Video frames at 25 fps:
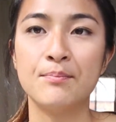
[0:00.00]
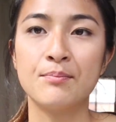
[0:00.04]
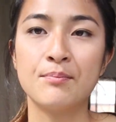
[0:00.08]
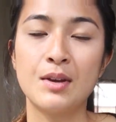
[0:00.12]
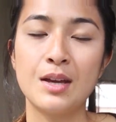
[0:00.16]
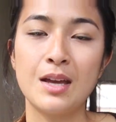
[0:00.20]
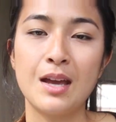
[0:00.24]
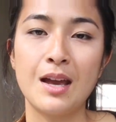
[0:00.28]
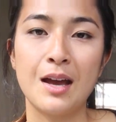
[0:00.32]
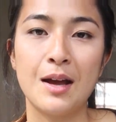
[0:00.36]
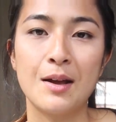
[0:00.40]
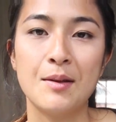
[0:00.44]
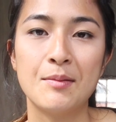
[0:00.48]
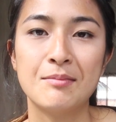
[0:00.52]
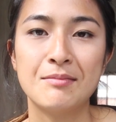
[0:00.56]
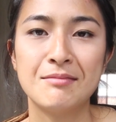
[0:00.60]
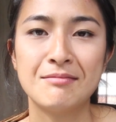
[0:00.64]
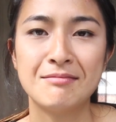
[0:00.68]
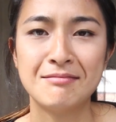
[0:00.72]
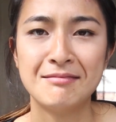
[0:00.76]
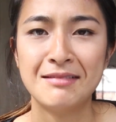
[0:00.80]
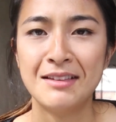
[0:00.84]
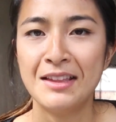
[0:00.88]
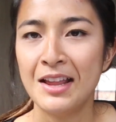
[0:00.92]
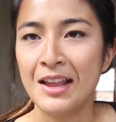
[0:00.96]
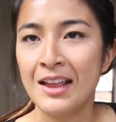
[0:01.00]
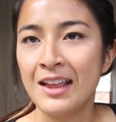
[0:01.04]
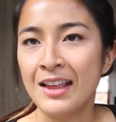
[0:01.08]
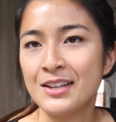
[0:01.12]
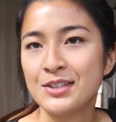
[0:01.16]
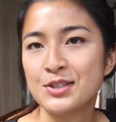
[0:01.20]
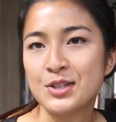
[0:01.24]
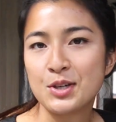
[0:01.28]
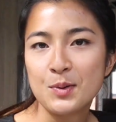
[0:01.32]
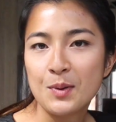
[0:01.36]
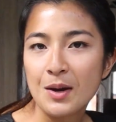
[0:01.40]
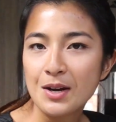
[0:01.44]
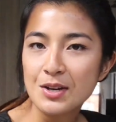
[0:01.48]
but yeah,
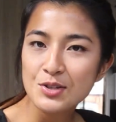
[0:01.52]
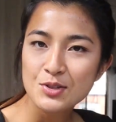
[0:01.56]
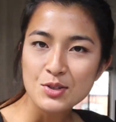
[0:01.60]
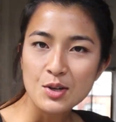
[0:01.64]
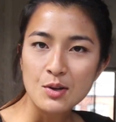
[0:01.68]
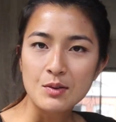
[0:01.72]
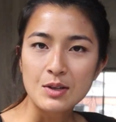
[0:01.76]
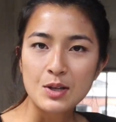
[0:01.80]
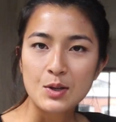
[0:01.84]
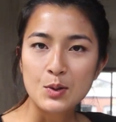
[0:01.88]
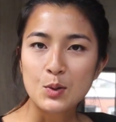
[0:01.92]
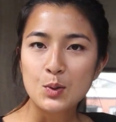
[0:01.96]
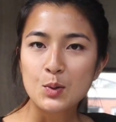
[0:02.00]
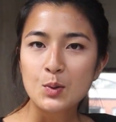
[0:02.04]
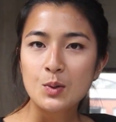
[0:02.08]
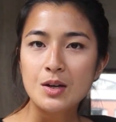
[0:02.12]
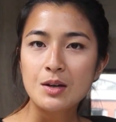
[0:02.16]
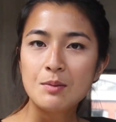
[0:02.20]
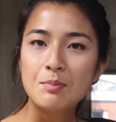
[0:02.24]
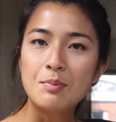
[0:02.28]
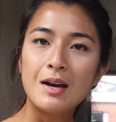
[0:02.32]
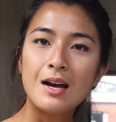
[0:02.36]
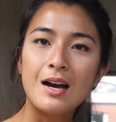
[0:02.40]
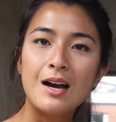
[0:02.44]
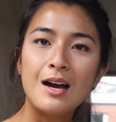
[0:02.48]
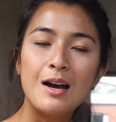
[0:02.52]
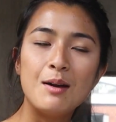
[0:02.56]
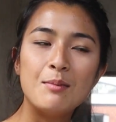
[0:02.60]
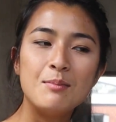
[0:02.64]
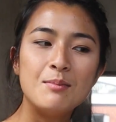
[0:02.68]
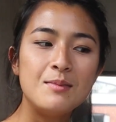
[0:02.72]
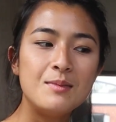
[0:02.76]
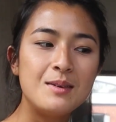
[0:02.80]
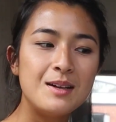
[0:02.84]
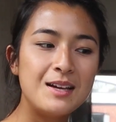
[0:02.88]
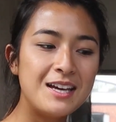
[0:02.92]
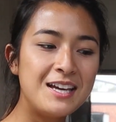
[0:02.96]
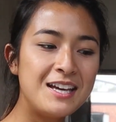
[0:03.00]
Don't know why I just got really awkward, but
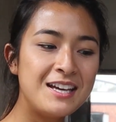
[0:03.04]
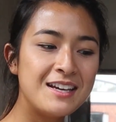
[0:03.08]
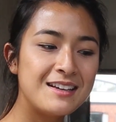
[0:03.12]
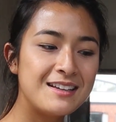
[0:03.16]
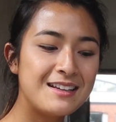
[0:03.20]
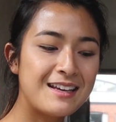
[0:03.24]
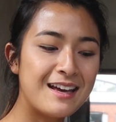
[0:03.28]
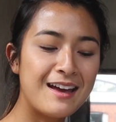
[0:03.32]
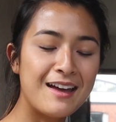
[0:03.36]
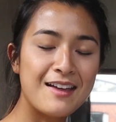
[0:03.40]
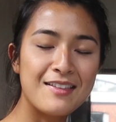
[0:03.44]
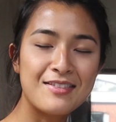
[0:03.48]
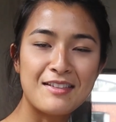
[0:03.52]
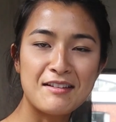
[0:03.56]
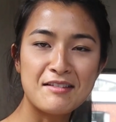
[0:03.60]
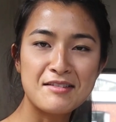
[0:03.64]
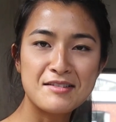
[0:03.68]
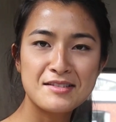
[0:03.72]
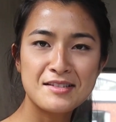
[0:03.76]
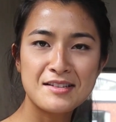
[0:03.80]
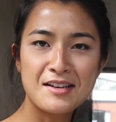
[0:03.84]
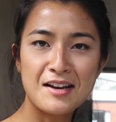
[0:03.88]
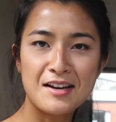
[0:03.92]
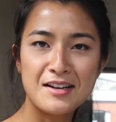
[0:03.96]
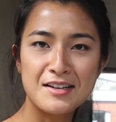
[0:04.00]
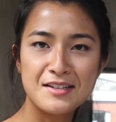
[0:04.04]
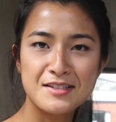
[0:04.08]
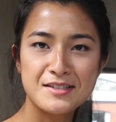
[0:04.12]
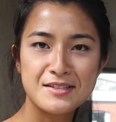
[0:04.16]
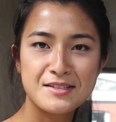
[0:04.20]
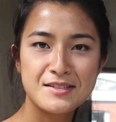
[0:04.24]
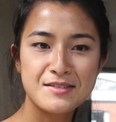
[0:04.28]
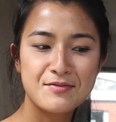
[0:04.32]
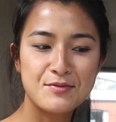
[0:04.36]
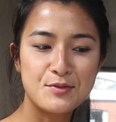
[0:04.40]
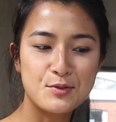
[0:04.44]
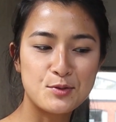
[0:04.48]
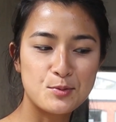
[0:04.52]
yeah, thanks
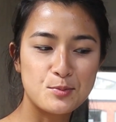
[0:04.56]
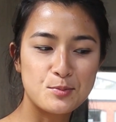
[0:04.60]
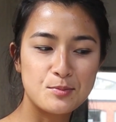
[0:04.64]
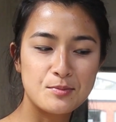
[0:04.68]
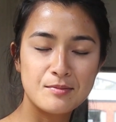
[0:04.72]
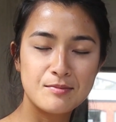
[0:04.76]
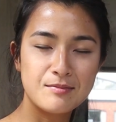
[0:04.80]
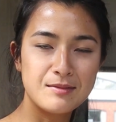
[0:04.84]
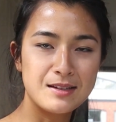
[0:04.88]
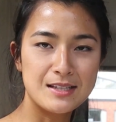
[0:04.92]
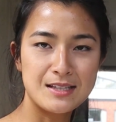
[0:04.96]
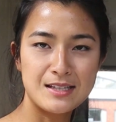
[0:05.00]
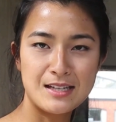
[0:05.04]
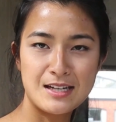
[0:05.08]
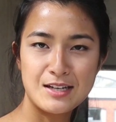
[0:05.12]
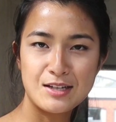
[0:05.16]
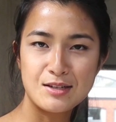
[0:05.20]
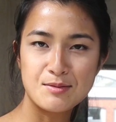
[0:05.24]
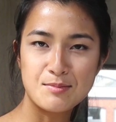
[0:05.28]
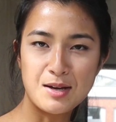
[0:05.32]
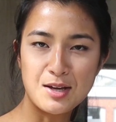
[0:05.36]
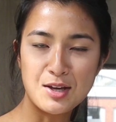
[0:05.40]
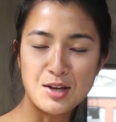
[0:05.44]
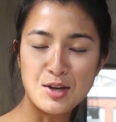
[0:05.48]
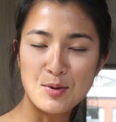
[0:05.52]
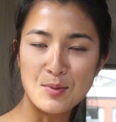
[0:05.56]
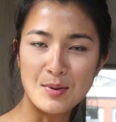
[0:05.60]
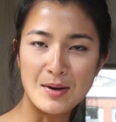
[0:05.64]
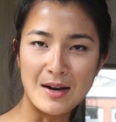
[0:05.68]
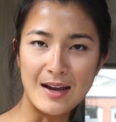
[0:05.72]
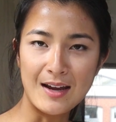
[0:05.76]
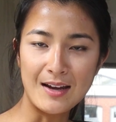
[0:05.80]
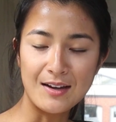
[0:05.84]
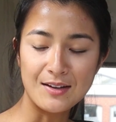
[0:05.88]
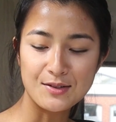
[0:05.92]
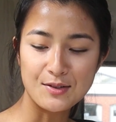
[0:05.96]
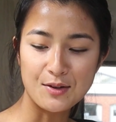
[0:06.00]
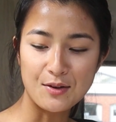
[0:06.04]
guys for listening to my
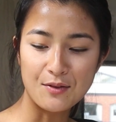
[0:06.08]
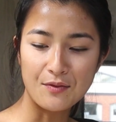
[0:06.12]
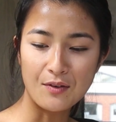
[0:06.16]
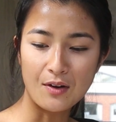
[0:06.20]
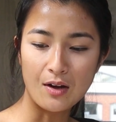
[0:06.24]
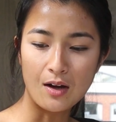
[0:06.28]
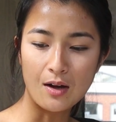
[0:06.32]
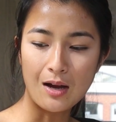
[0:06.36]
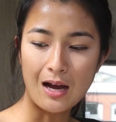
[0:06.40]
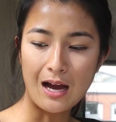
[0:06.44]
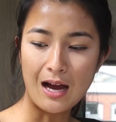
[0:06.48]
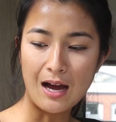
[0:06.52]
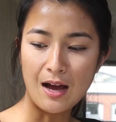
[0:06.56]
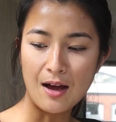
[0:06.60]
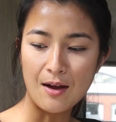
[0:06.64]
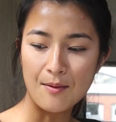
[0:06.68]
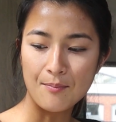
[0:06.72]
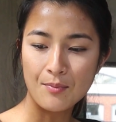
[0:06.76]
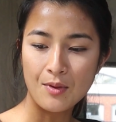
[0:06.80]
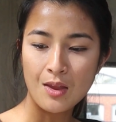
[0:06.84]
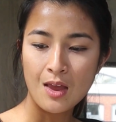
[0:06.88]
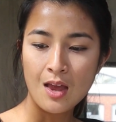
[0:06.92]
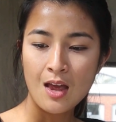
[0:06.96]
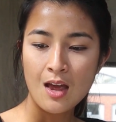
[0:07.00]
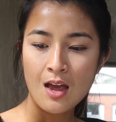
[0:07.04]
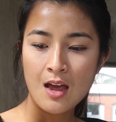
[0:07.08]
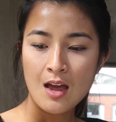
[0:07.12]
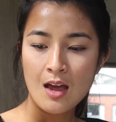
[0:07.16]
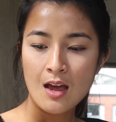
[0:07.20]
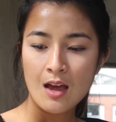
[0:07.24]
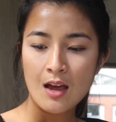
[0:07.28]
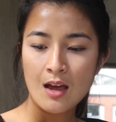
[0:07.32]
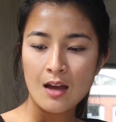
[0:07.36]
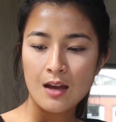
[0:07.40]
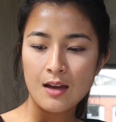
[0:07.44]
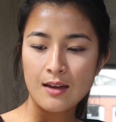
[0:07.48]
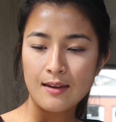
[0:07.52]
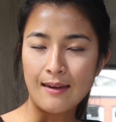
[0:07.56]
Q&A so far.
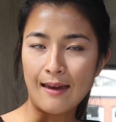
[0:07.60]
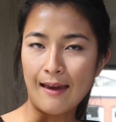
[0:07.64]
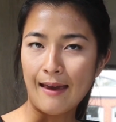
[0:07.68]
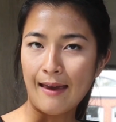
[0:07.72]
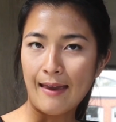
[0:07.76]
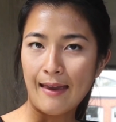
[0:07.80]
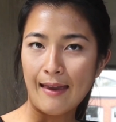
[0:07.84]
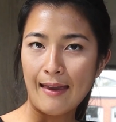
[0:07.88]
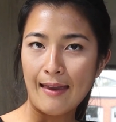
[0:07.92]
Yeah.